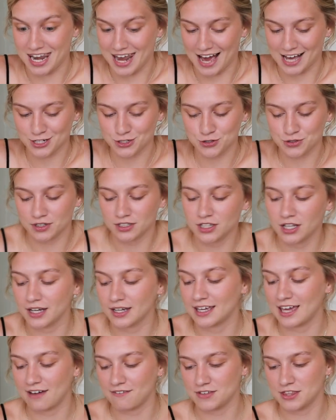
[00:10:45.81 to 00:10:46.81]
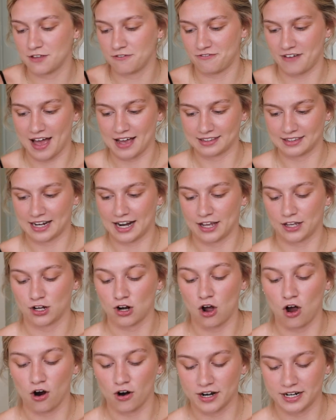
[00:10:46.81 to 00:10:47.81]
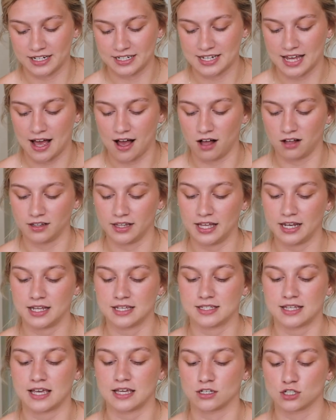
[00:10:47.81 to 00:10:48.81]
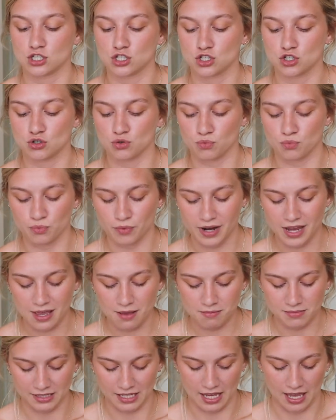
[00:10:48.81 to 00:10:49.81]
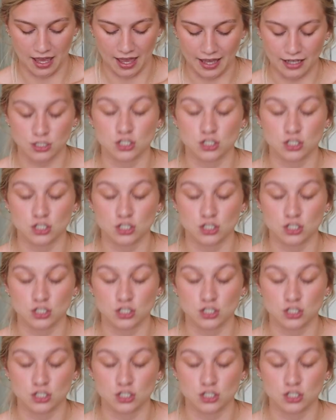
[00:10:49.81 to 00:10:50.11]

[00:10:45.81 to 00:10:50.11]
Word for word: natural look, given the fact that I can already tell it is extremely,